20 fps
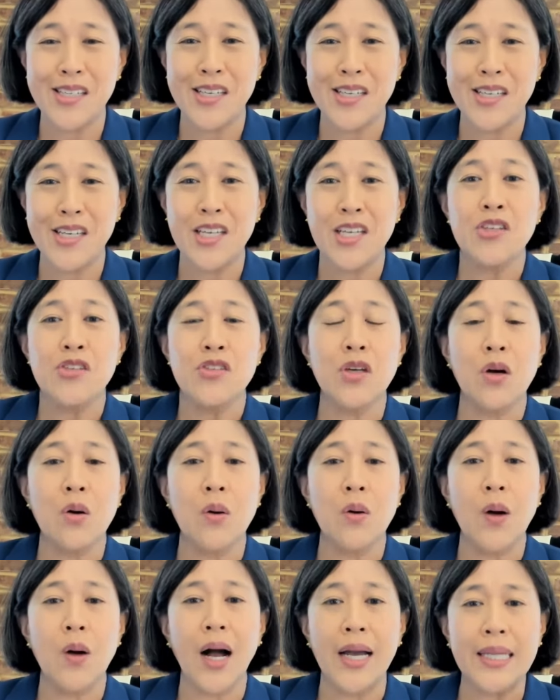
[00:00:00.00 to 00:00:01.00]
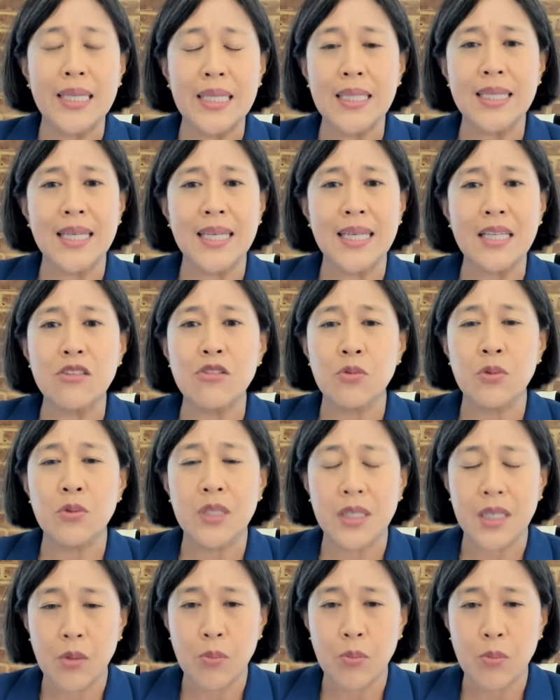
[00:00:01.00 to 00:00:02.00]
So I think that that's a really
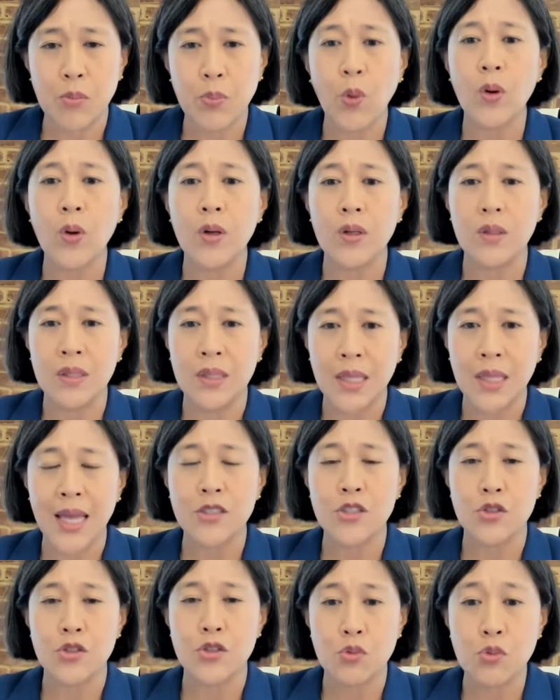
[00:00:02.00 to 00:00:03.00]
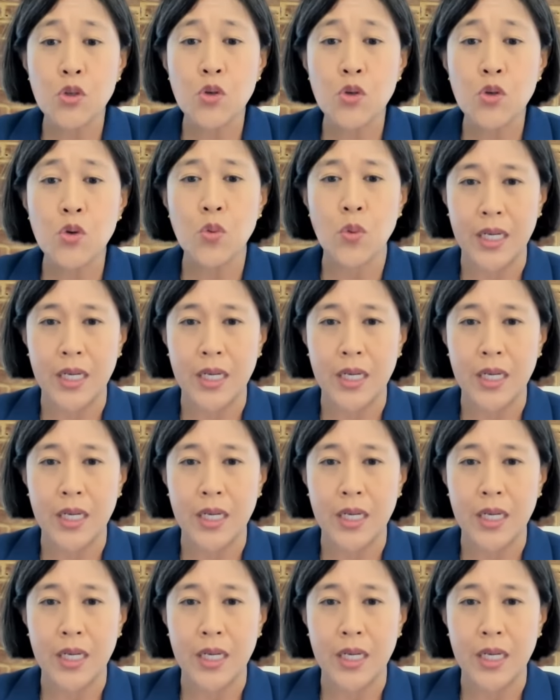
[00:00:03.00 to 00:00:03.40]
important lens through which